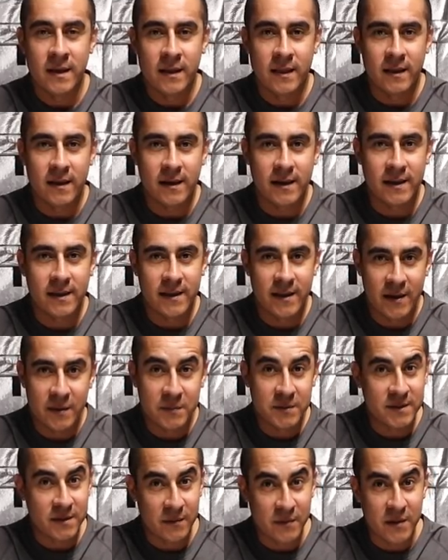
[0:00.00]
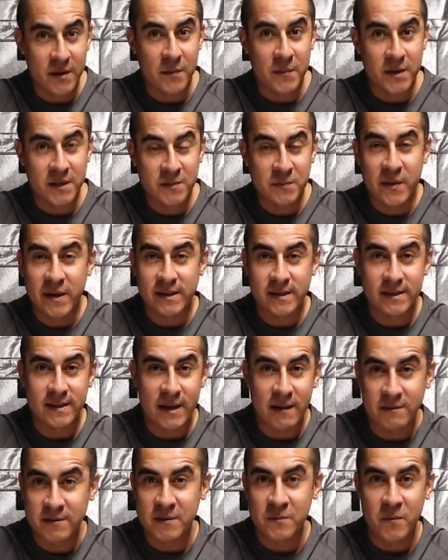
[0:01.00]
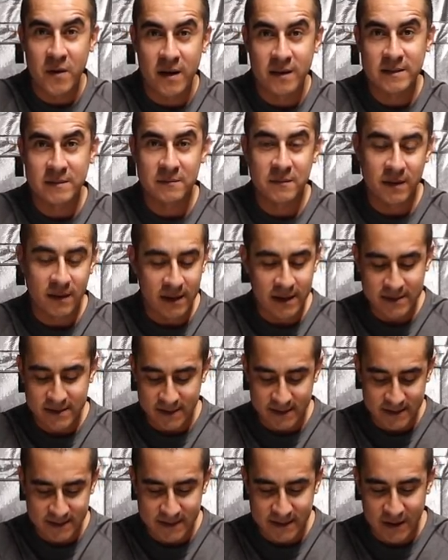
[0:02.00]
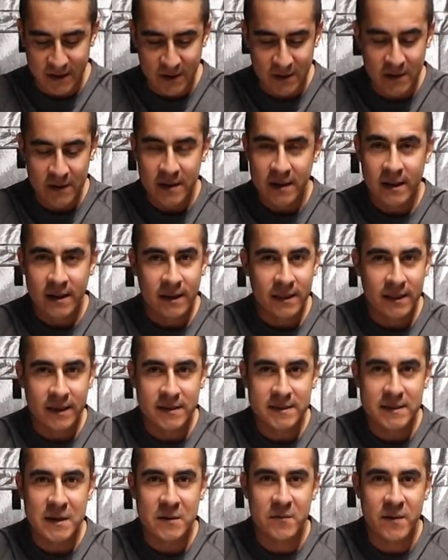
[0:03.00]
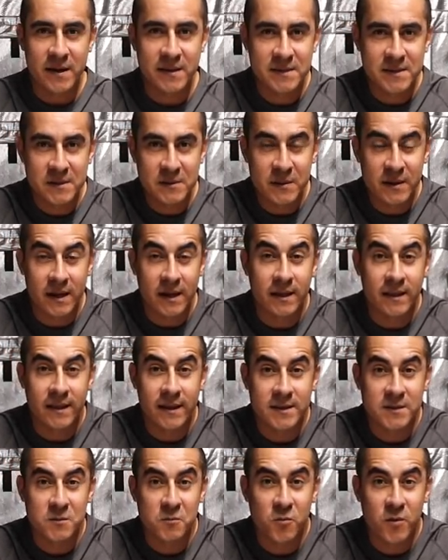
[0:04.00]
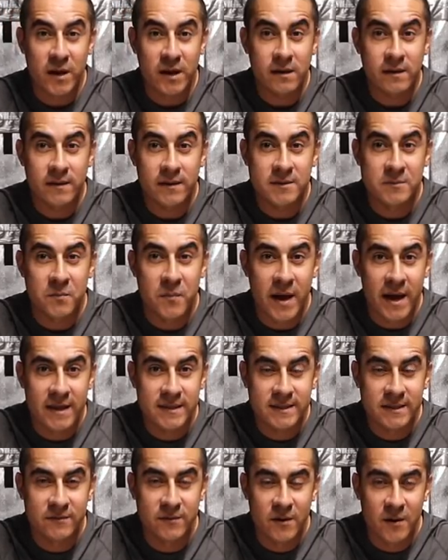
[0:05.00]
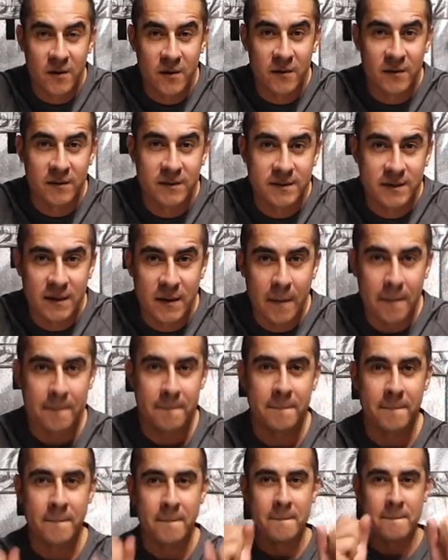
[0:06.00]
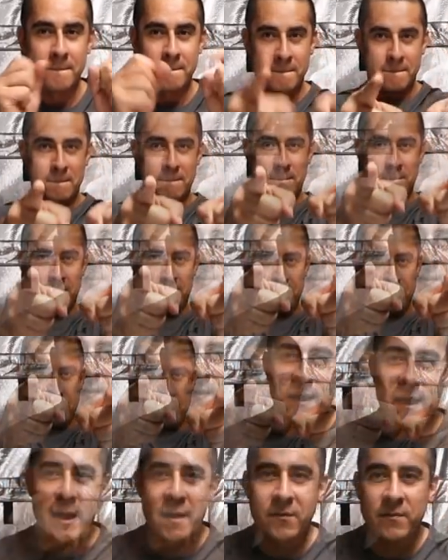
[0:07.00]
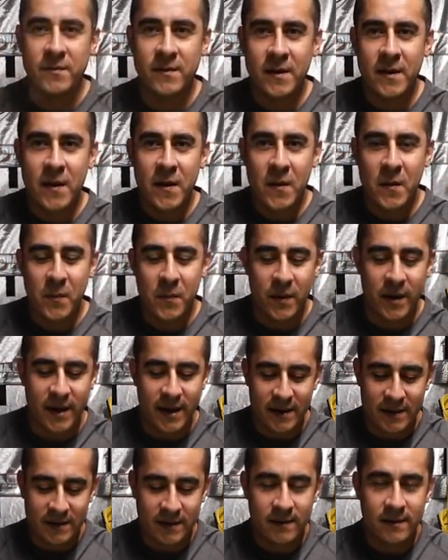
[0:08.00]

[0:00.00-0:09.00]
locking up, some that I'm expecting to have some awesome clutches. So let's get right to it and let's weigh these massive girls. Don't laugh, but